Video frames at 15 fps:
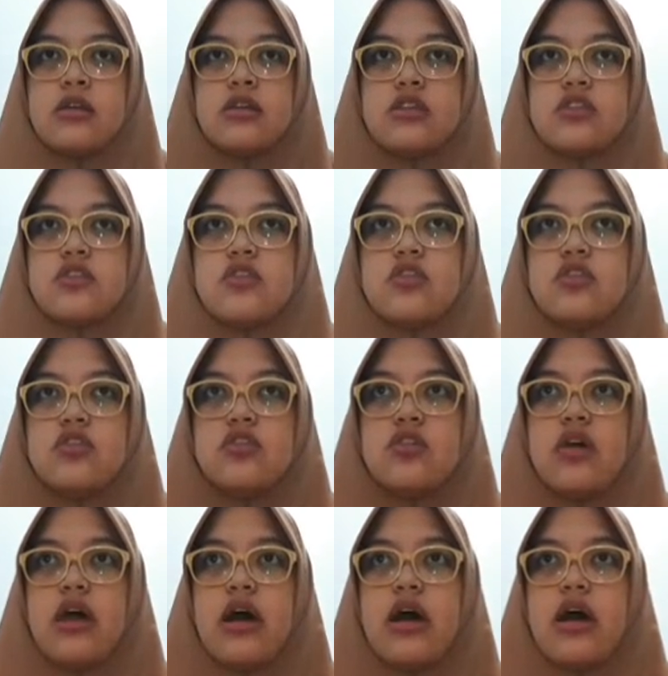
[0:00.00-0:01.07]
So
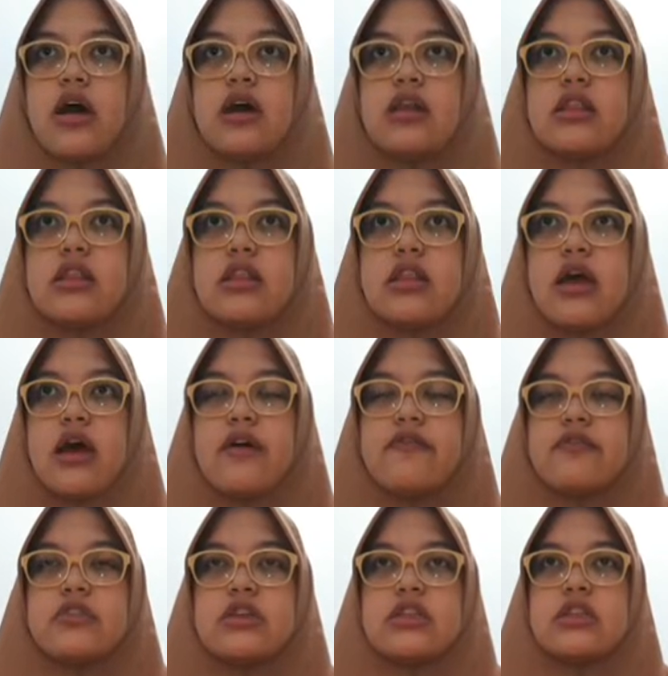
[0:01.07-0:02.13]

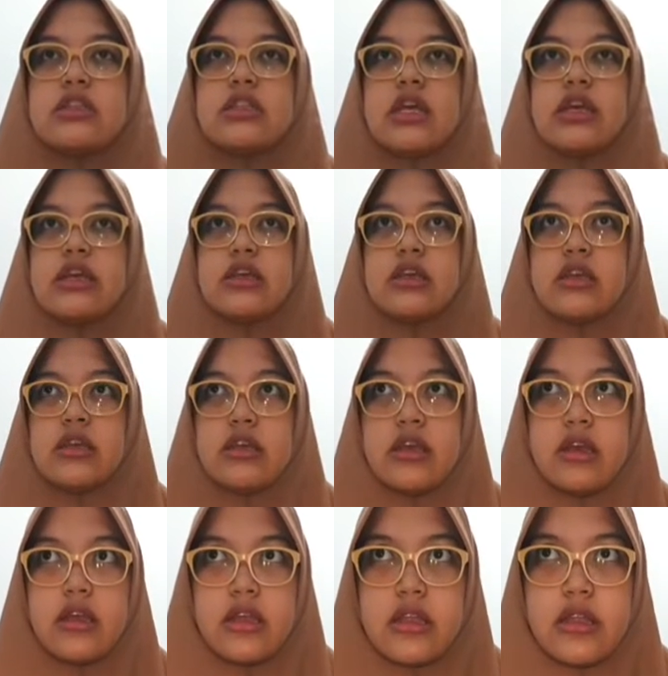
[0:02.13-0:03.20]
after they
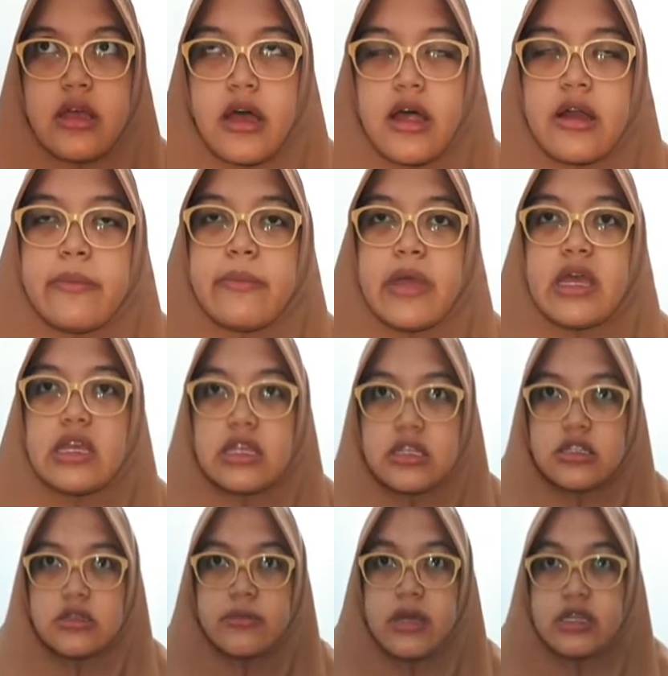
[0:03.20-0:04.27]
are make
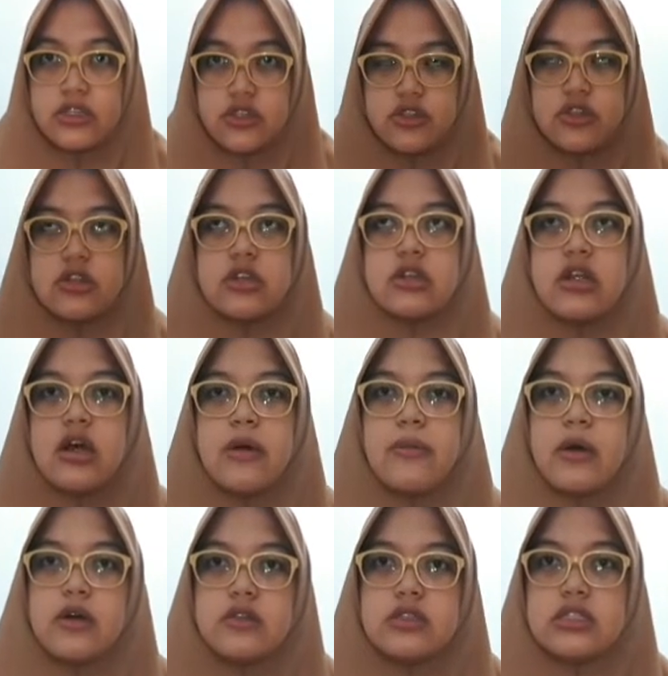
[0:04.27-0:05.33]
sure
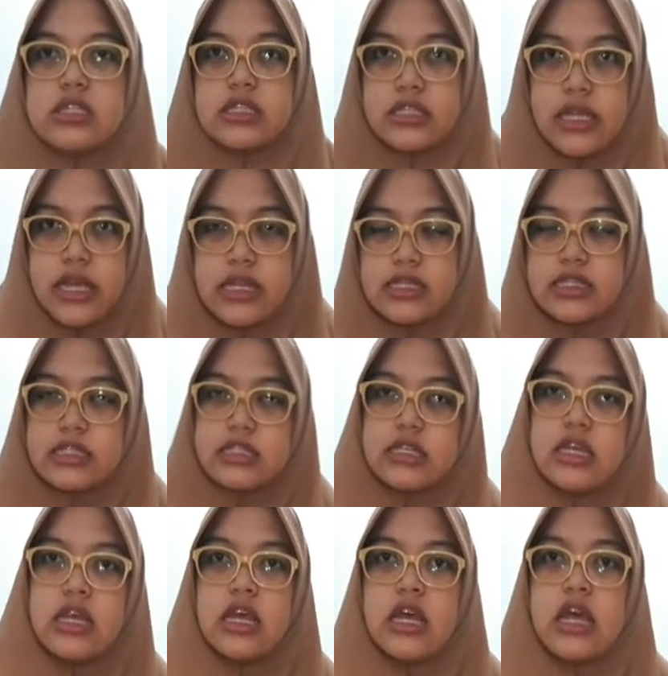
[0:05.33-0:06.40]
about the text
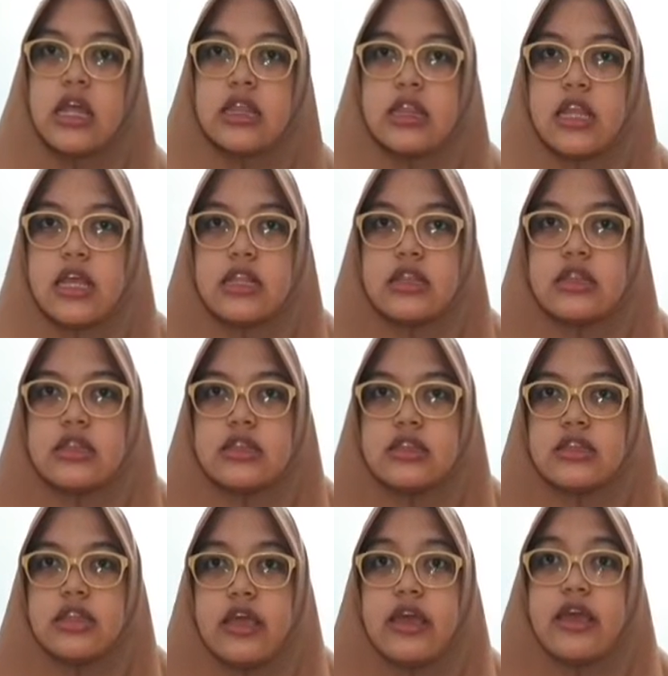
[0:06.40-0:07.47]
that
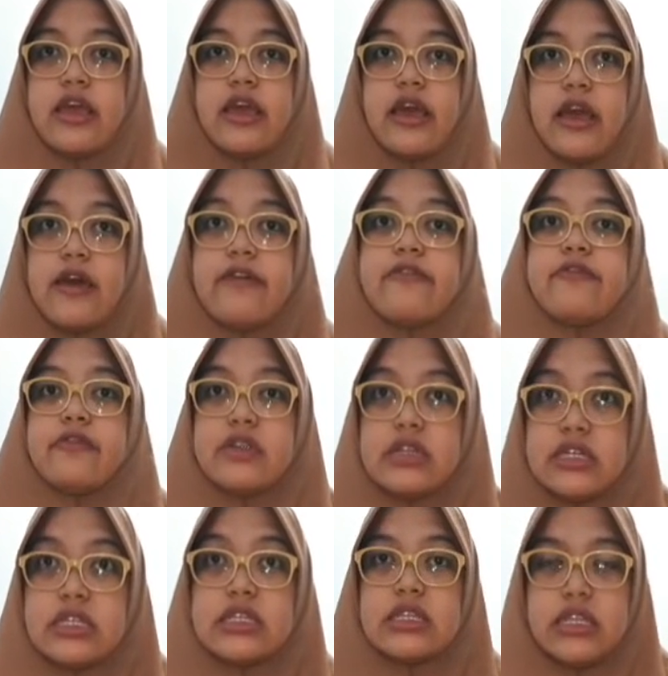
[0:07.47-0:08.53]
they have
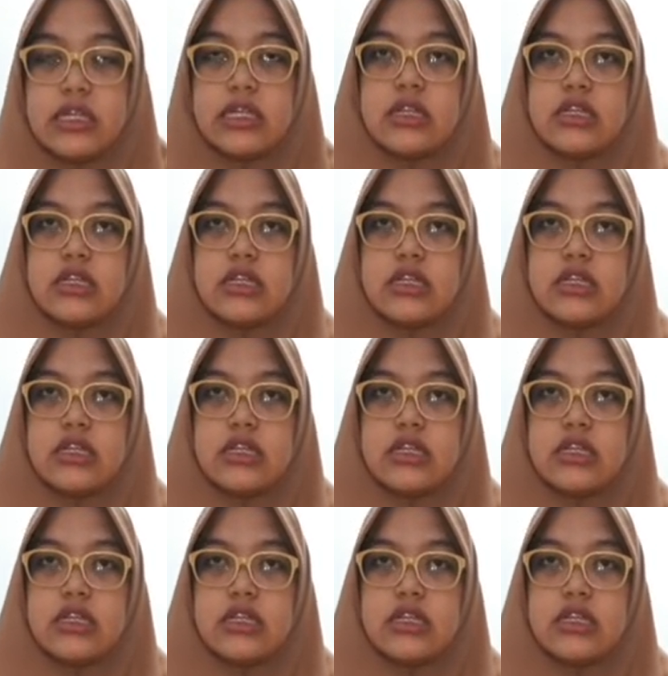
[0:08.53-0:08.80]
written,